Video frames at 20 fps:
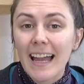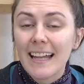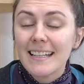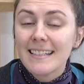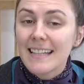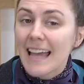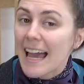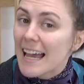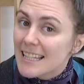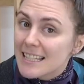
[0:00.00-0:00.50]

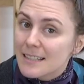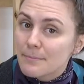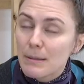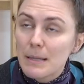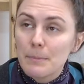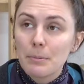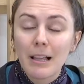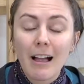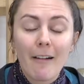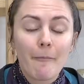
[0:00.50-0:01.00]
And yes,
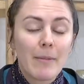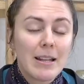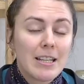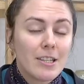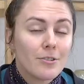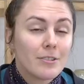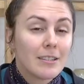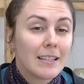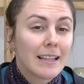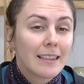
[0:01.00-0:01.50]
people have been
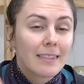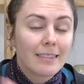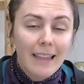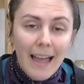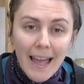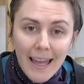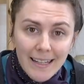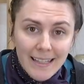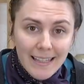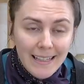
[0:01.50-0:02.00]
using
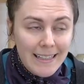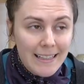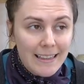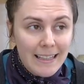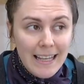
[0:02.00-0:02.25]
lead in